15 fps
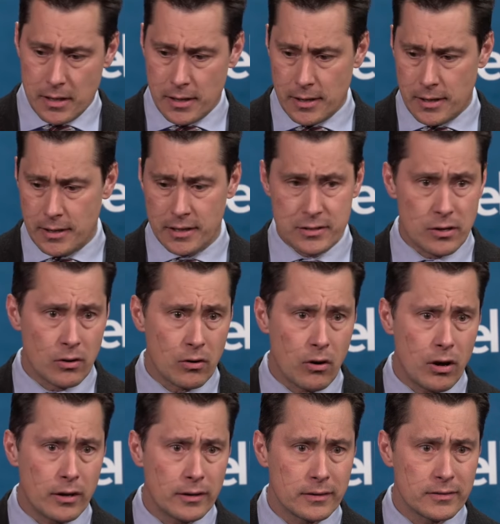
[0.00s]
it's all
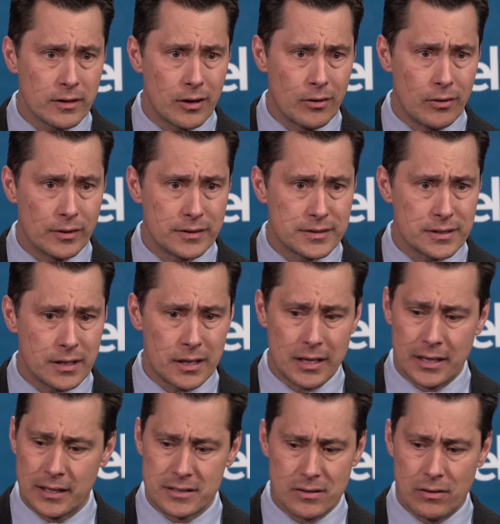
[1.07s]
gone. So
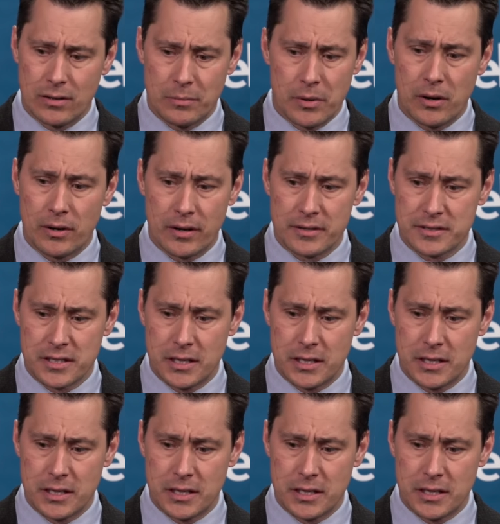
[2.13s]
it's all about us